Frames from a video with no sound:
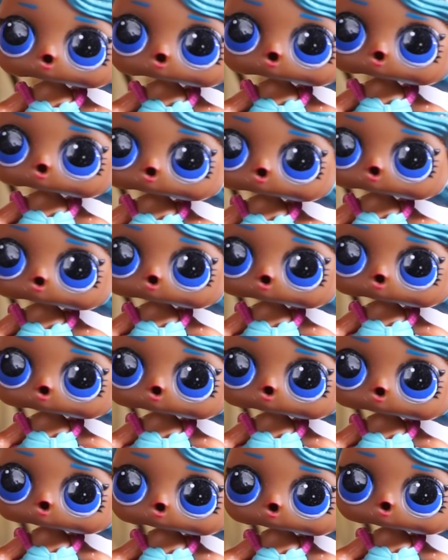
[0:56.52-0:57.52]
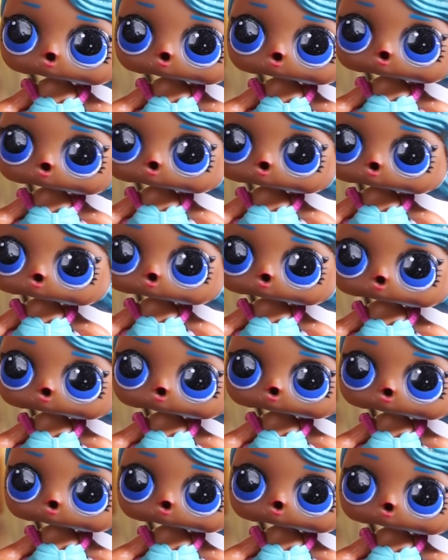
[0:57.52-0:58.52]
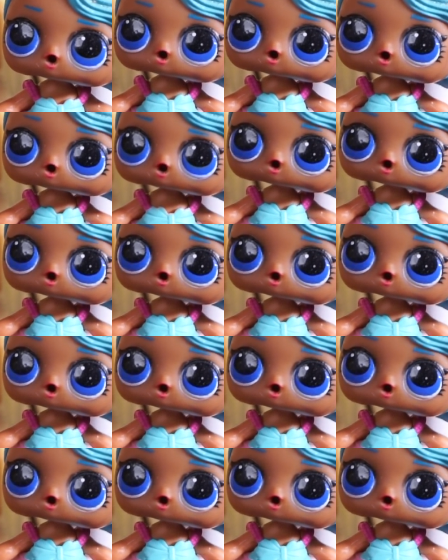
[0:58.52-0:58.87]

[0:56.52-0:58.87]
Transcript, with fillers: don't you guys think you're being a little dramatic?